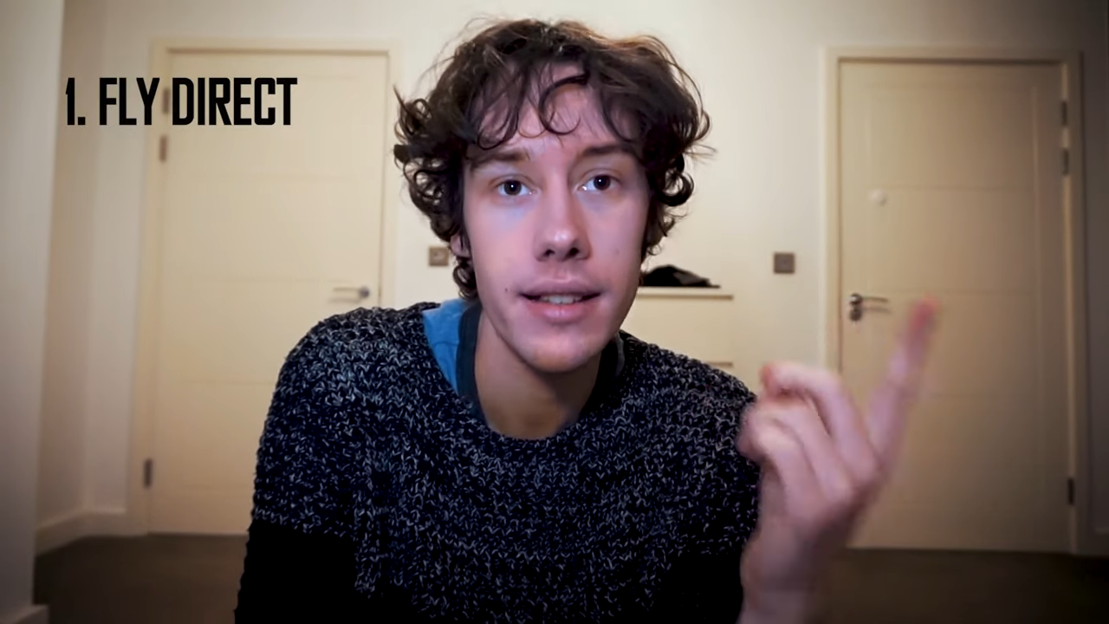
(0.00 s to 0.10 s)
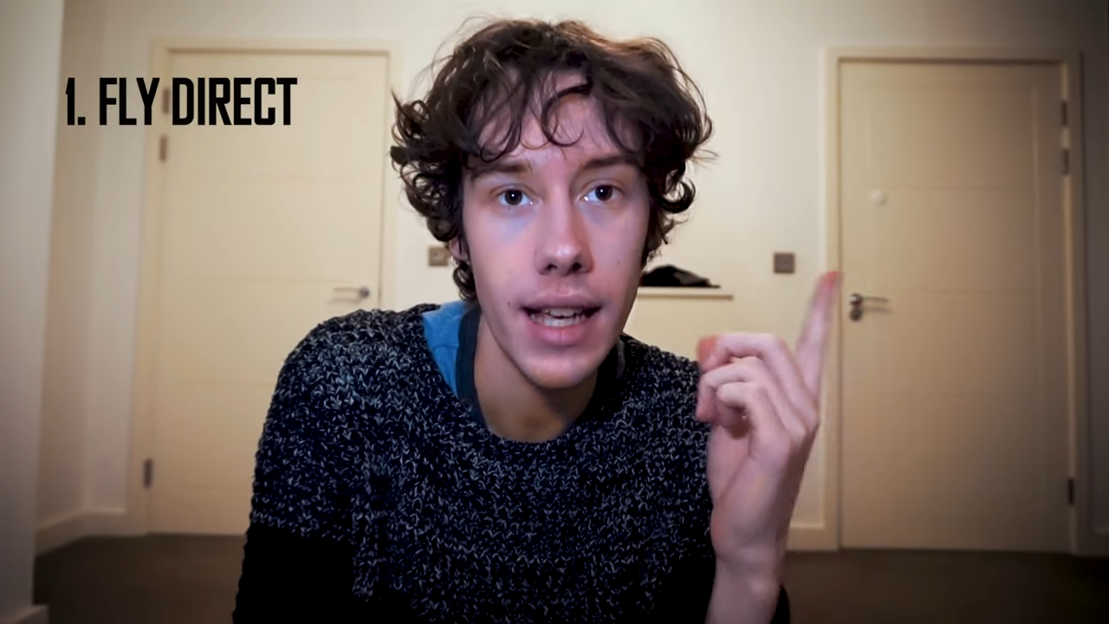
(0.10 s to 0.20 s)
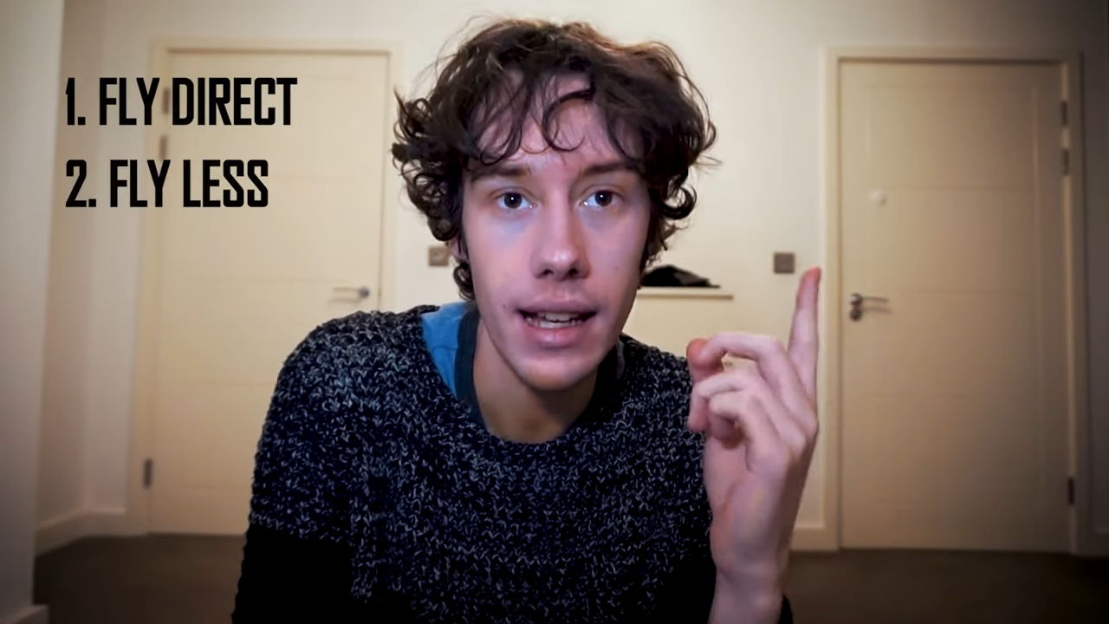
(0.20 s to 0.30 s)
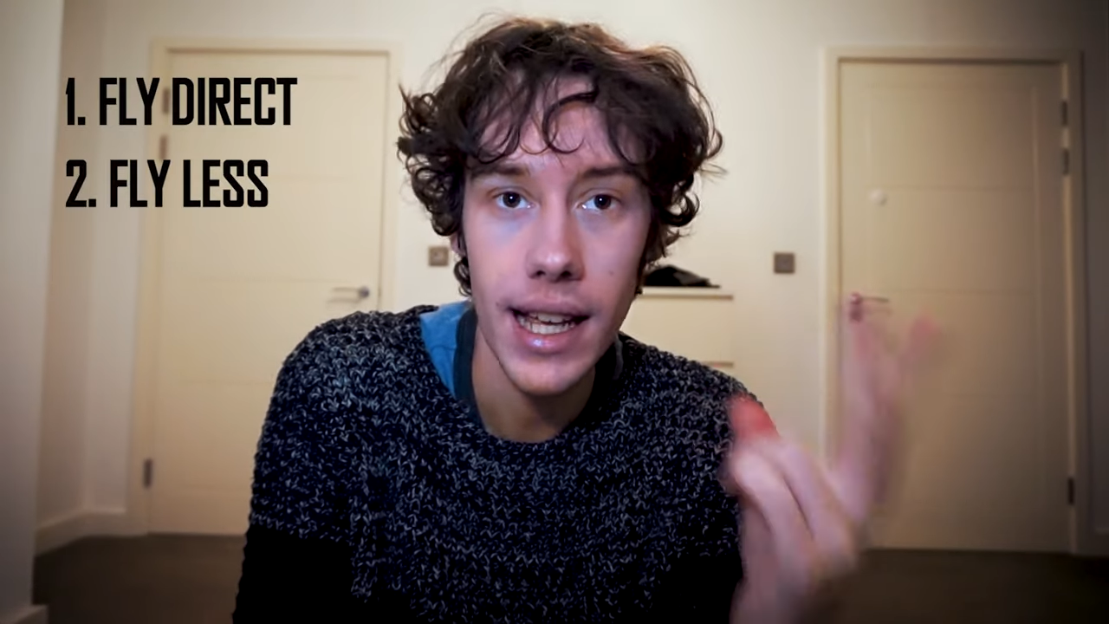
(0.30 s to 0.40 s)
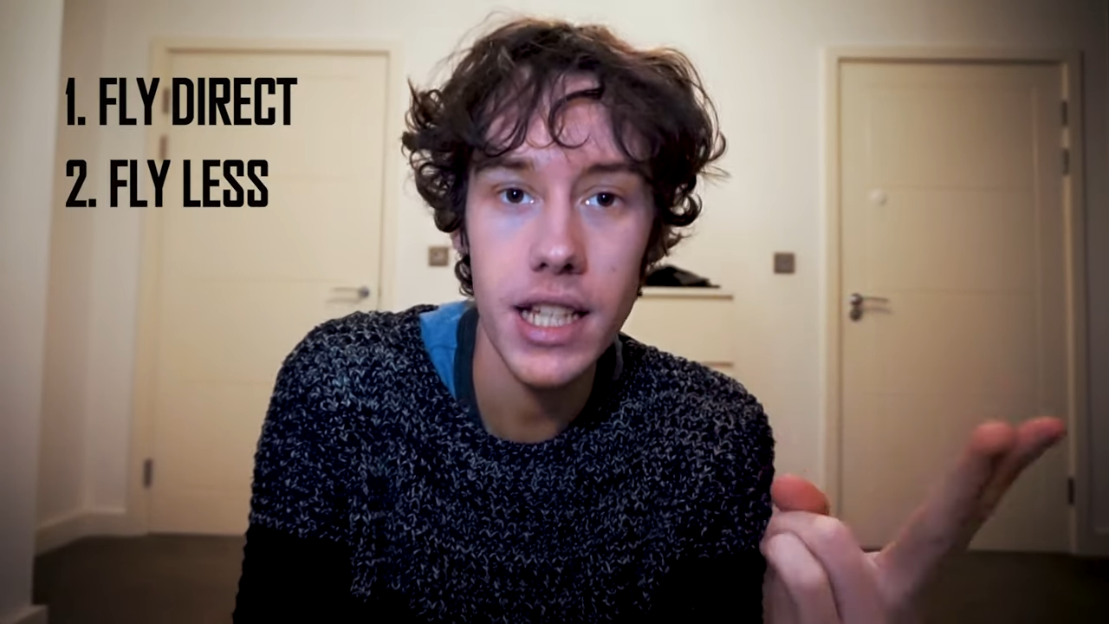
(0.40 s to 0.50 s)

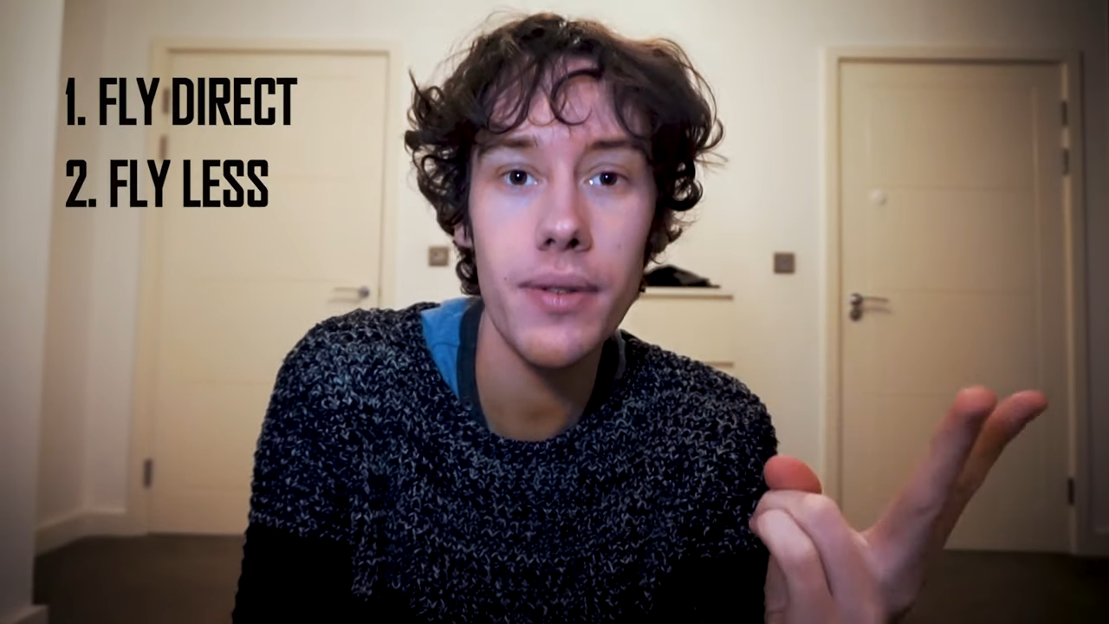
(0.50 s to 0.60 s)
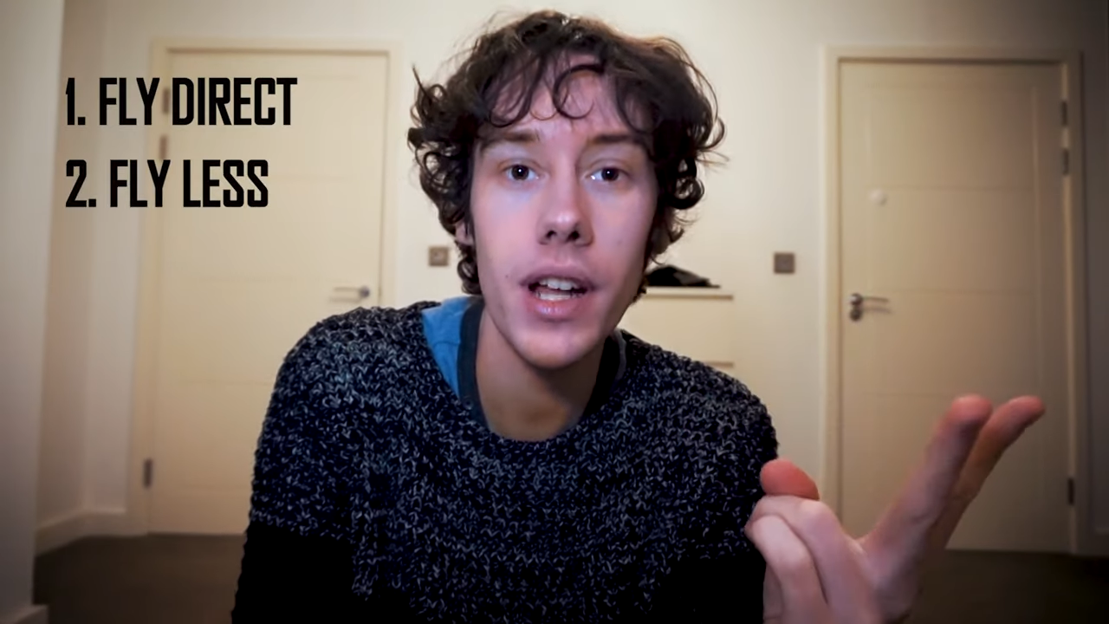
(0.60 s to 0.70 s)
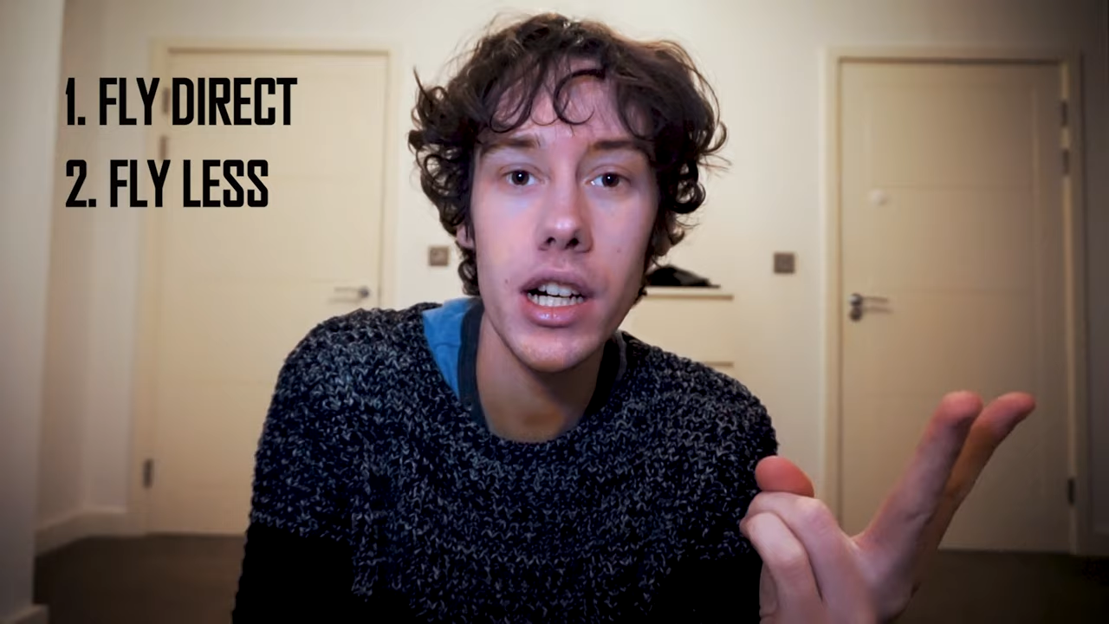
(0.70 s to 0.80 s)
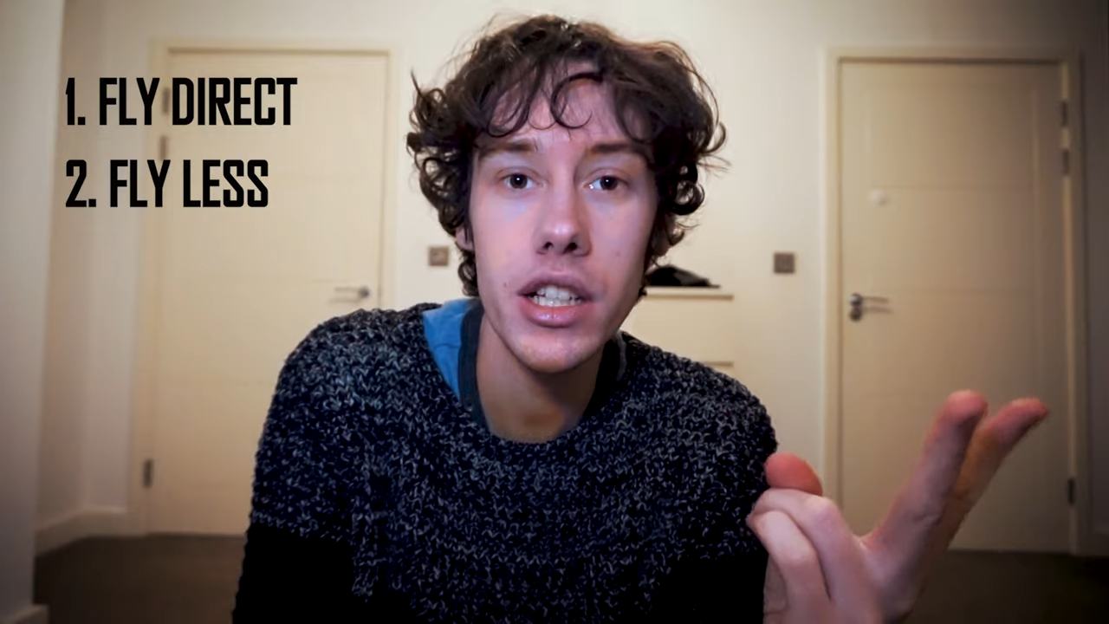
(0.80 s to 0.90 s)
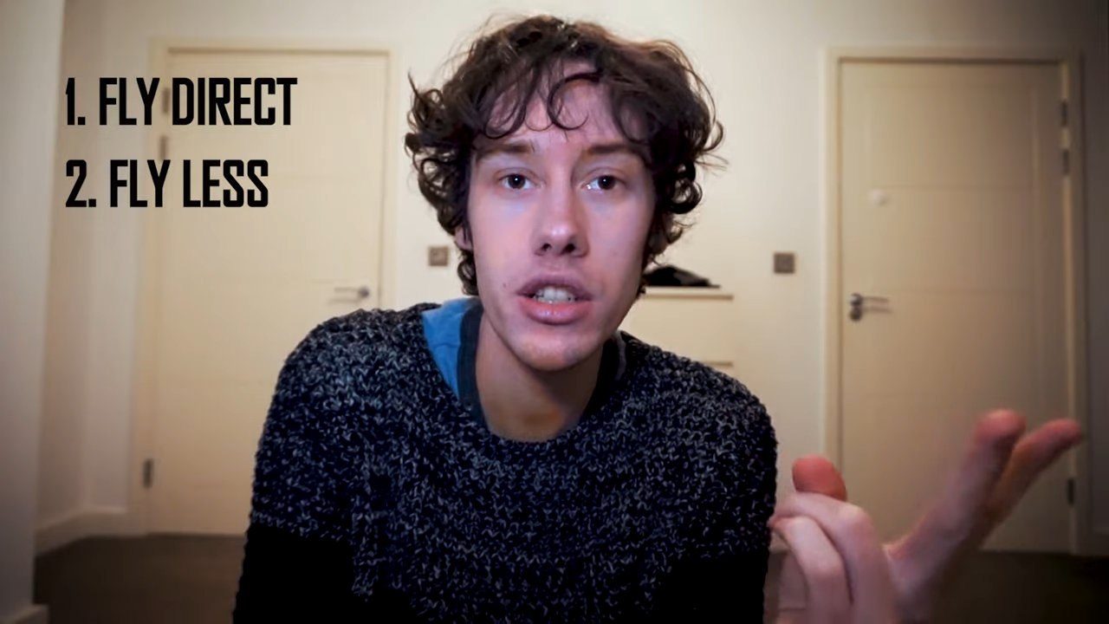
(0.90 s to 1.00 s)
take less
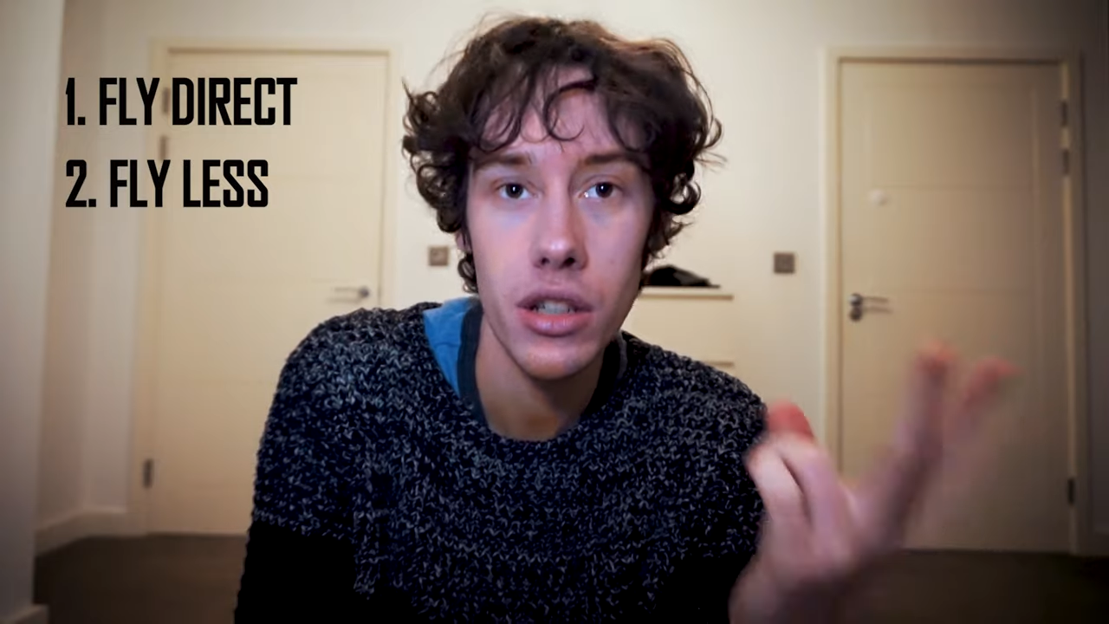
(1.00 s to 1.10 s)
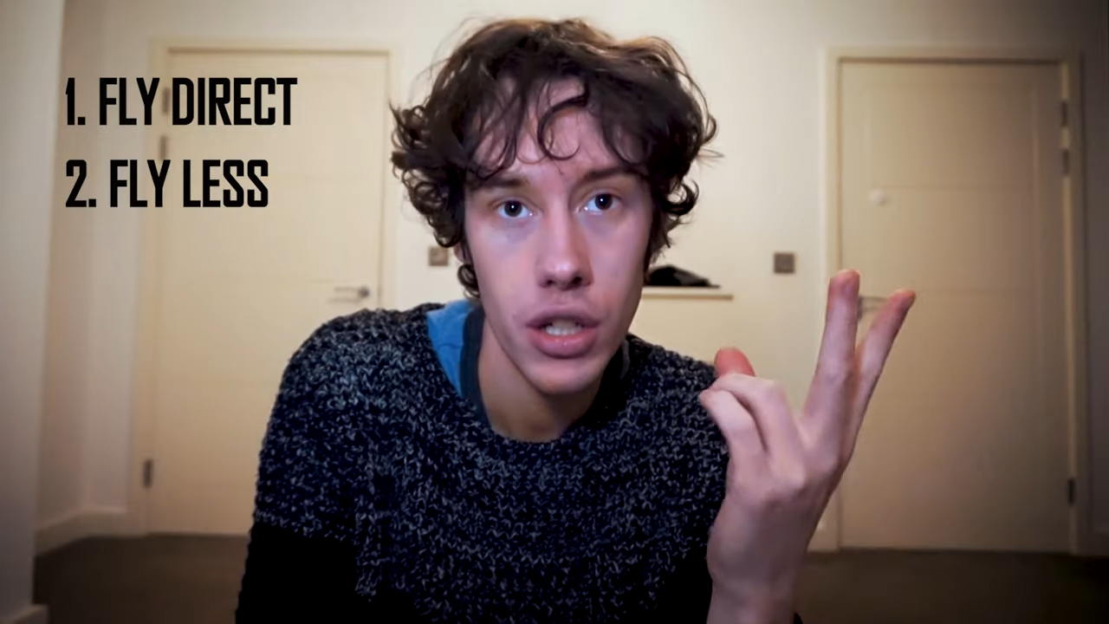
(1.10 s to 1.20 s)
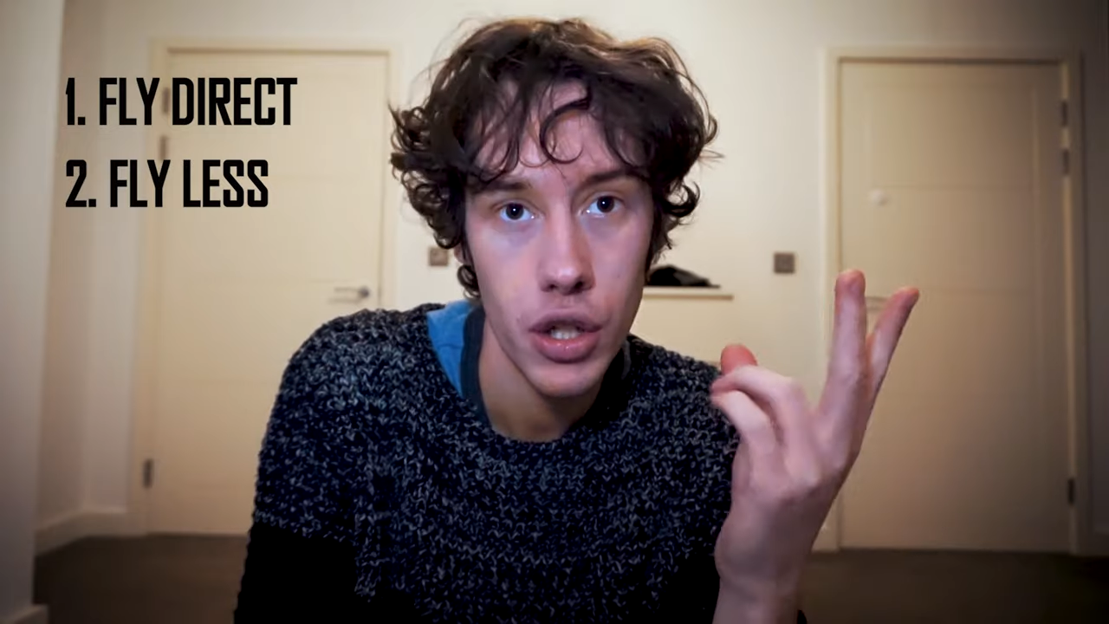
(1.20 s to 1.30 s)
flights,